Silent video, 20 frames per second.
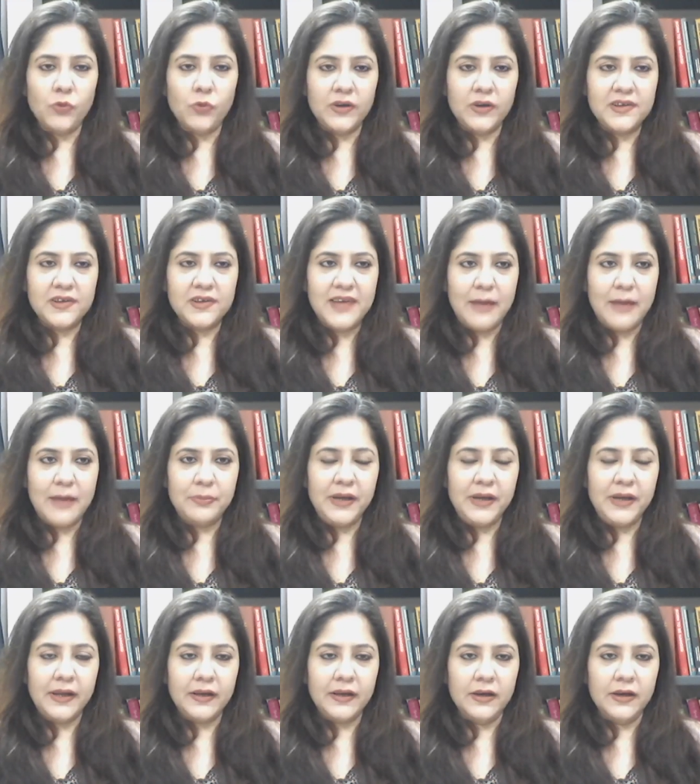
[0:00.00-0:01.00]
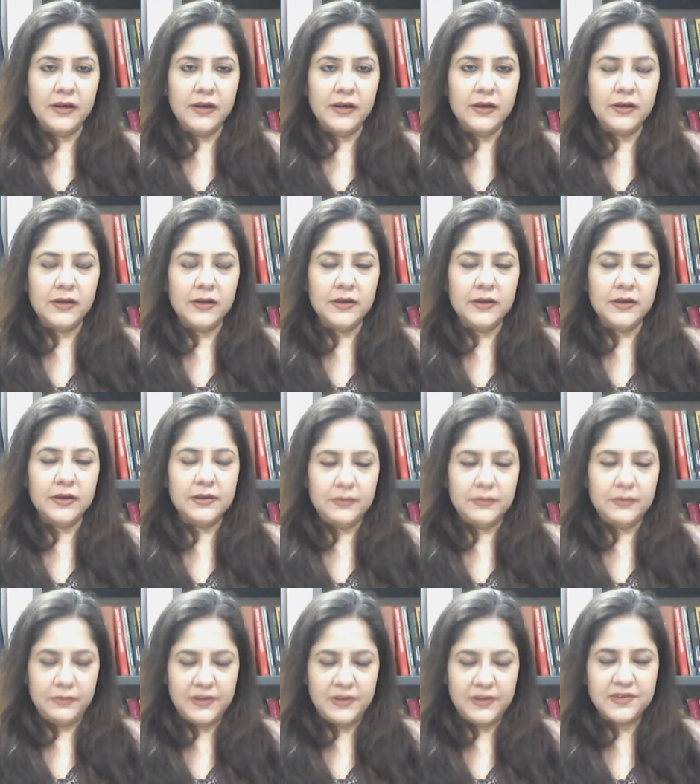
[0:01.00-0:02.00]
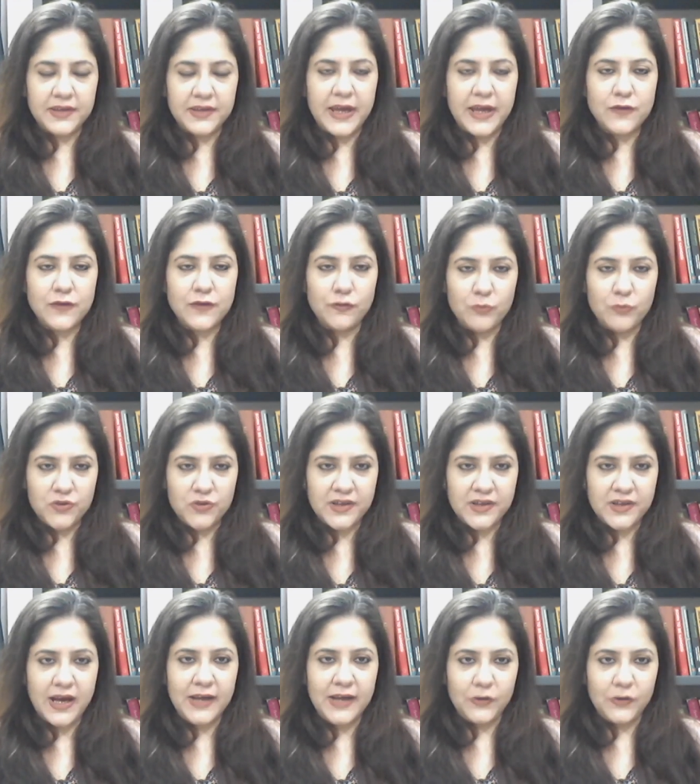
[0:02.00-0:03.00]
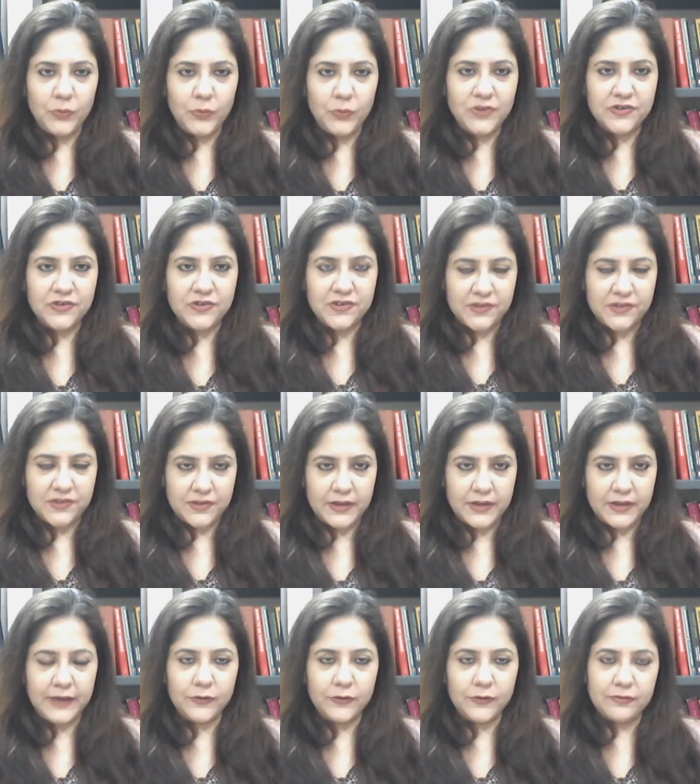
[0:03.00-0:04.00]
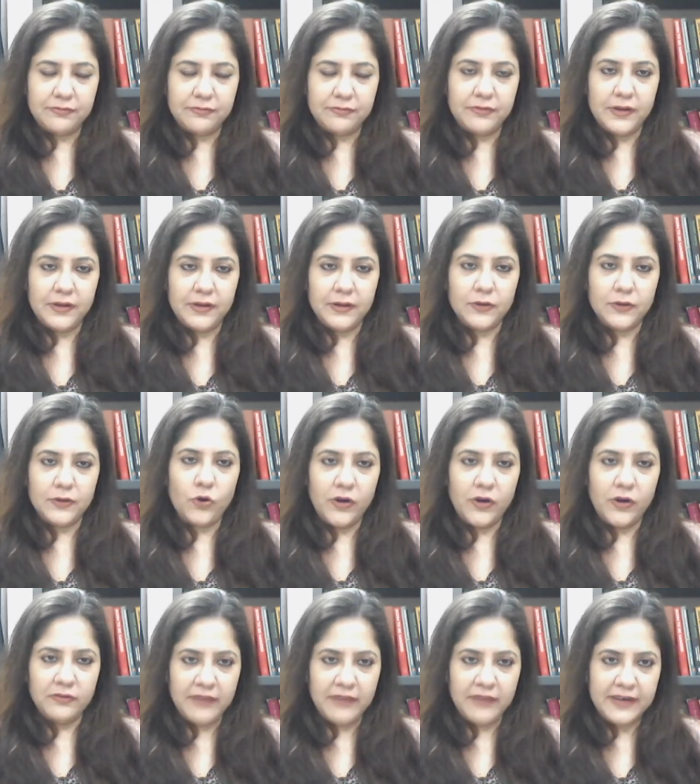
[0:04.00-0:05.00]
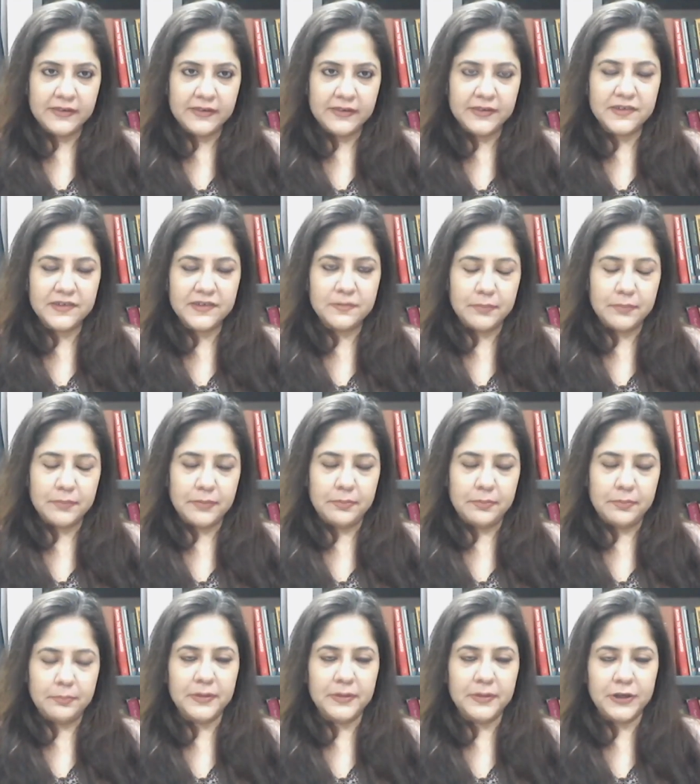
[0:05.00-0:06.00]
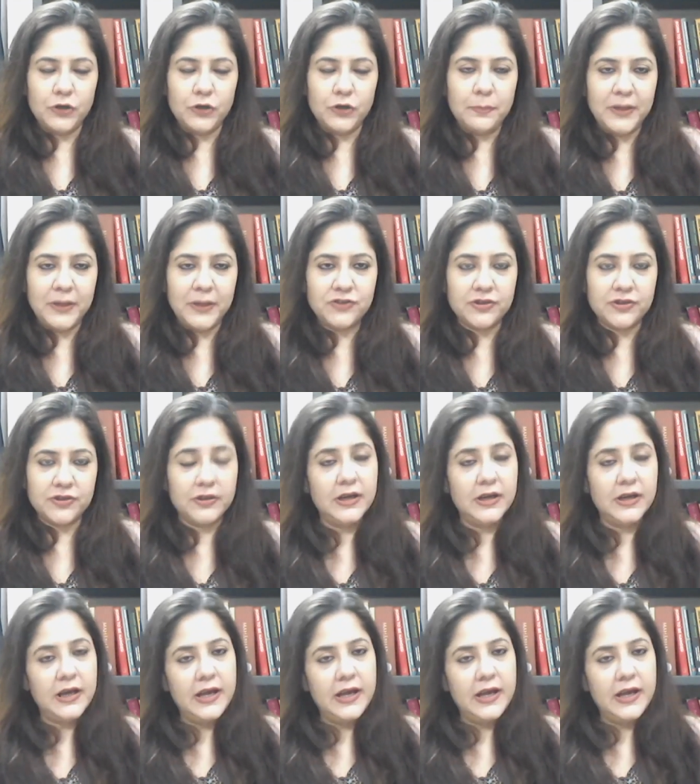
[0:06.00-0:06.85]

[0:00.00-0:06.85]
what is happening, this case of Muskan, which is kind of gone viral, this particular picture,